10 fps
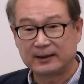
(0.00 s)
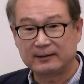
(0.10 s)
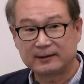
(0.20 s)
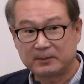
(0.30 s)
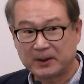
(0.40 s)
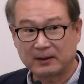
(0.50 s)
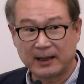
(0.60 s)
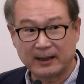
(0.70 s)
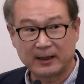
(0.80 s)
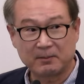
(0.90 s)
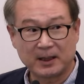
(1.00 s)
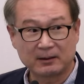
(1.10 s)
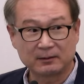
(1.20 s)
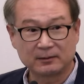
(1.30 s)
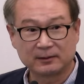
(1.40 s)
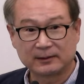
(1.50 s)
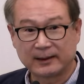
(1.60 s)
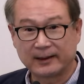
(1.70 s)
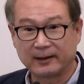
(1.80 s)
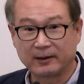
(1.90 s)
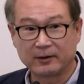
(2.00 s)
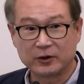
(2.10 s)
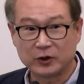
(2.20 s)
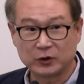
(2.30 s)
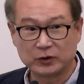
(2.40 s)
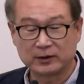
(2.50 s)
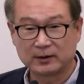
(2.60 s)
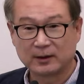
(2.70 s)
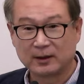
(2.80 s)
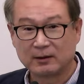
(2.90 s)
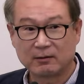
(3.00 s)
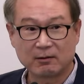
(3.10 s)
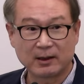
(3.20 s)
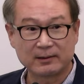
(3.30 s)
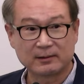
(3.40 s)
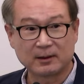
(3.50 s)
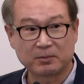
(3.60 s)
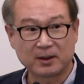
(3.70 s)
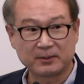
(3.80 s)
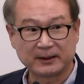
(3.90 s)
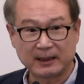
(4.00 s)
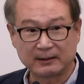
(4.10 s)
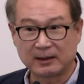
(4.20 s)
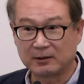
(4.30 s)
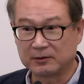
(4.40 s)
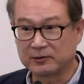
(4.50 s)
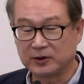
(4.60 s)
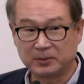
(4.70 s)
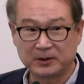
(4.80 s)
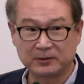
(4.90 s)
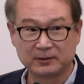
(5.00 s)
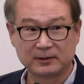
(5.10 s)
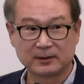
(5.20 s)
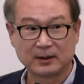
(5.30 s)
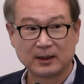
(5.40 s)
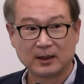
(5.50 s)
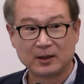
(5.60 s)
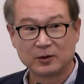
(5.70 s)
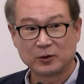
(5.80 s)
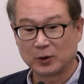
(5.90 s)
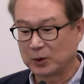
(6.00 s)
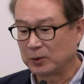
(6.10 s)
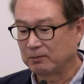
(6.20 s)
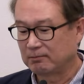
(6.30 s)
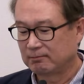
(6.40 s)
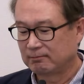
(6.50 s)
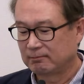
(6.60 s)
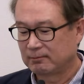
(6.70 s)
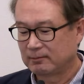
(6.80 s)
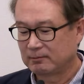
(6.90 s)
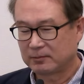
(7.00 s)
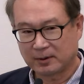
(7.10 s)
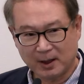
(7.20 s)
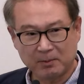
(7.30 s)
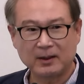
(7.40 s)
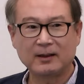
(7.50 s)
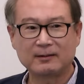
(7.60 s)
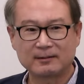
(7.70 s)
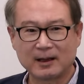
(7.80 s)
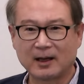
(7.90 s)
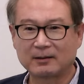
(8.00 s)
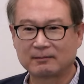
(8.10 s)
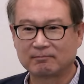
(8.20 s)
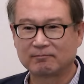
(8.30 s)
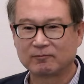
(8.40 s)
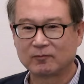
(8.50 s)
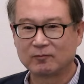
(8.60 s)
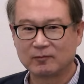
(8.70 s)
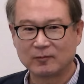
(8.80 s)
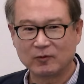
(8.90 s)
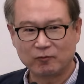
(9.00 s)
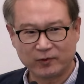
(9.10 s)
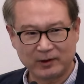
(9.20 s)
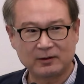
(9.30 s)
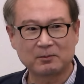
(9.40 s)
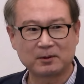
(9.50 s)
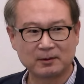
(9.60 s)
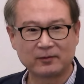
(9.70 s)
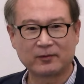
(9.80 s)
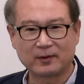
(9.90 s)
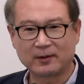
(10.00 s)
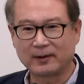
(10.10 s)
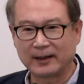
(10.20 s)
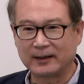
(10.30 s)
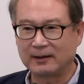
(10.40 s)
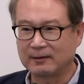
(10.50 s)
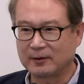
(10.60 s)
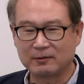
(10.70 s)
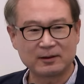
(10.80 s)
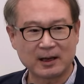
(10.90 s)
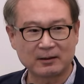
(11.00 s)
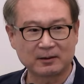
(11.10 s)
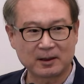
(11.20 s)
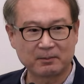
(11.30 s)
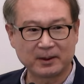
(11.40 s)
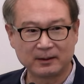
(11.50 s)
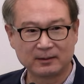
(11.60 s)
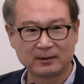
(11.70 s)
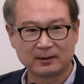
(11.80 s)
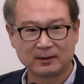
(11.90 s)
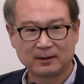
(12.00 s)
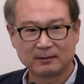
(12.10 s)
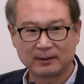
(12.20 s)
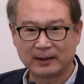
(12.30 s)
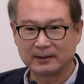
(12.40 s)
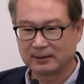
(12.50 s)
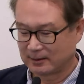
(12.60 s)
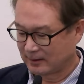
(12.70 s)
these typical LLM models are huge, requires probably 10,000 GPUs. So probably it's not feasible for any good size of companies, right?